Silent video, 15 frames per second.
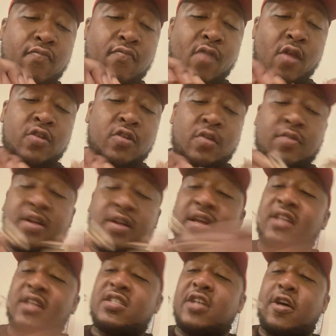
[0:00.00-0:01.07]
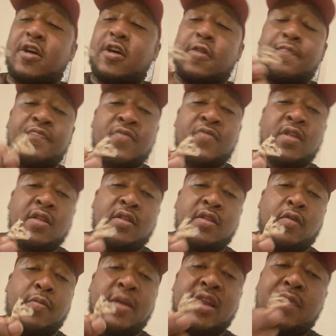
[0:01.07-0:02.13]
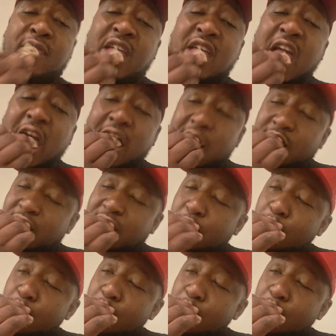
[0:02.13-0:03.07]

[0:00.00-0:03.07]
So break that shell. The remaining meat angle.